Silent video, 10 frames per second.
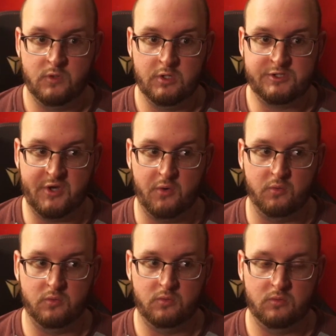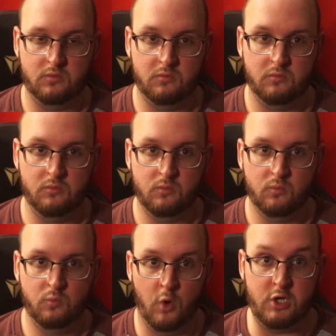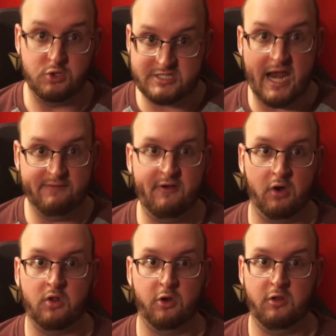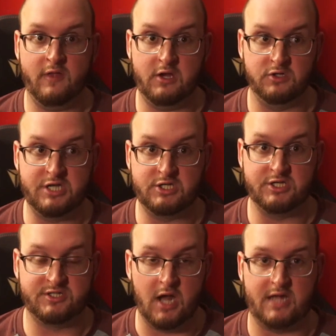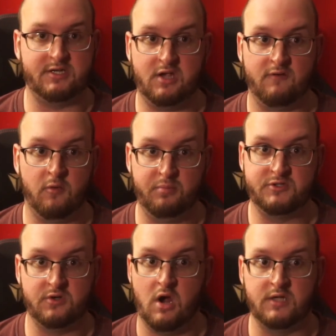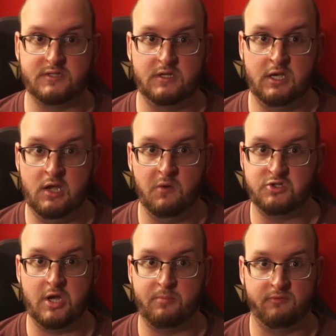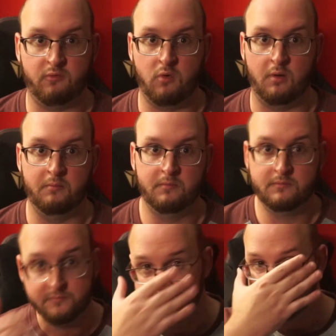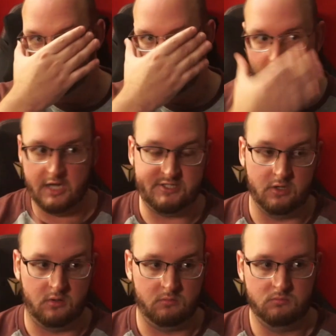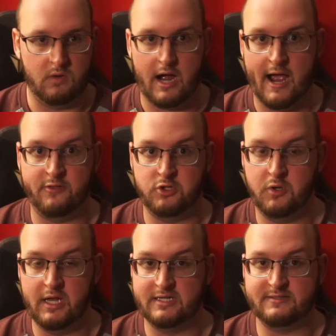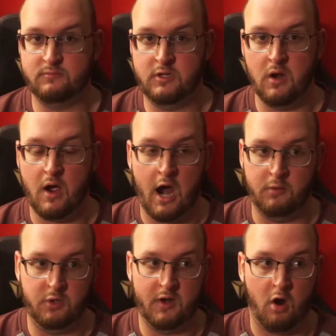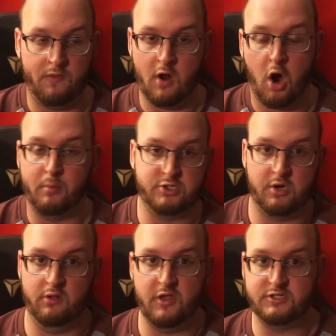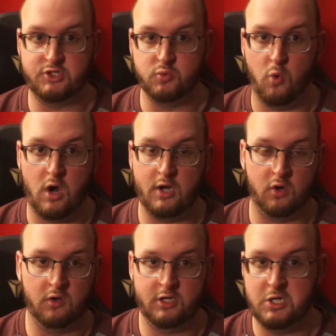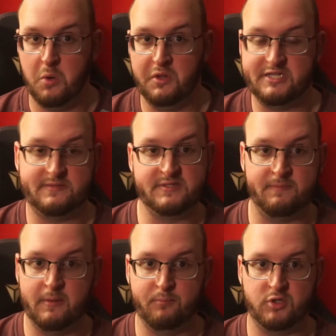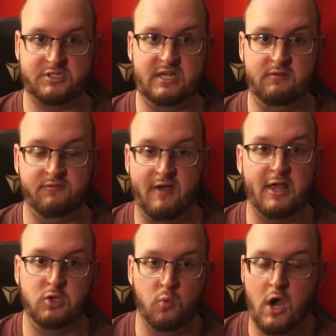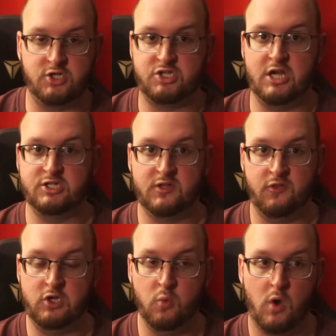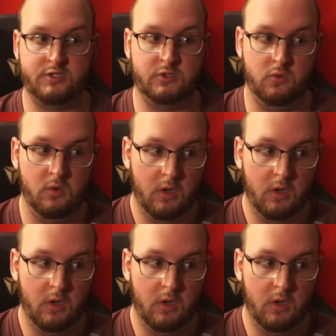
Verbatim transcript: so when you state very clearly that your intention is not to cover blizzard content in any way shape or form until either you get you know are you get the arbitrary things that you want or you know unless something perceived value wise changes and then you want to